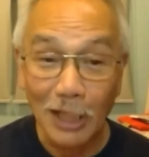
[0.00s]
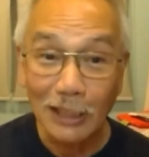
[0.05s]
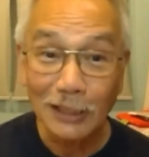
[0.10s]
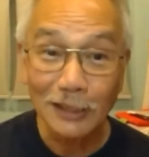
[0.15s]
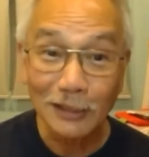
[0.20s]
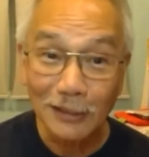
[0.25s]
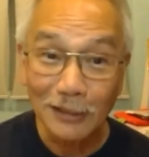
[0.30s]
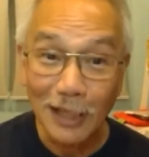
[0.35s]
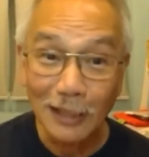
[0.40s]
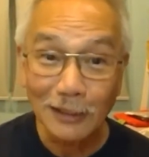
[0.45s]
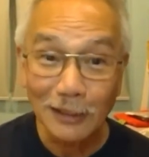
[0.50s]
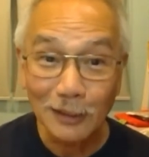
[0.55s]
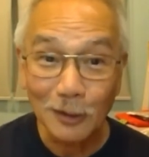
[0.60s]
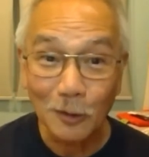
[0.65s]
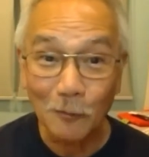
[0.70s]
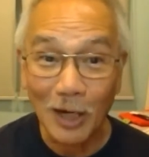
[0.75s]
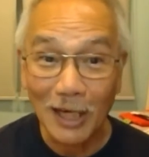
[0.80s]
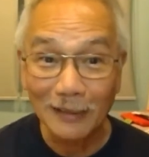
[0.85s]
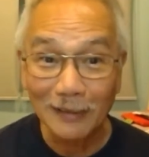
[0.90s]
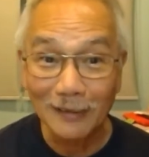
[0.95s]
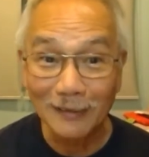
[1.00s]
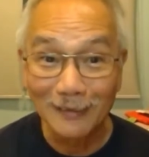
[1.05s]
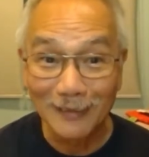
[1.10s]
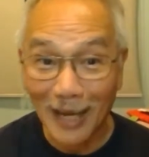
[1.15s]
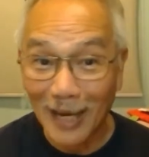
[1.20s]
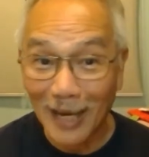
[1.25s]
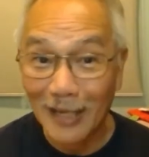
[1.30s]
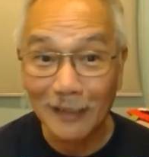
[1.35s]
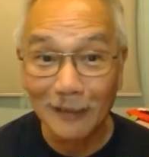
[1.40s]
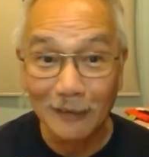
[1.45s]
That's, that's
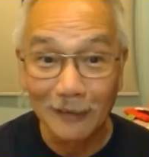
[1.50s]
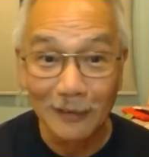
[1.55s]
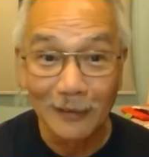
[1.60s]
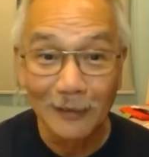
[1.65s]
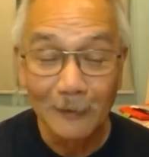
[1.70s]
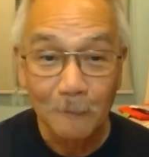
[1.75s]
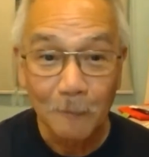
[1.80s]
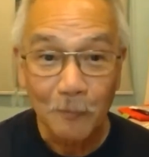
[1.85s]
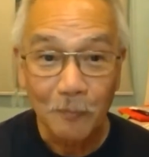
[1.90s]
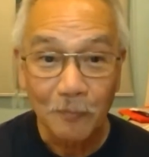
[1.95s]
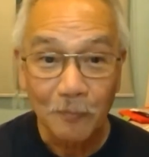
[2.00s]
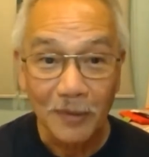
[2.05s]
quite dire.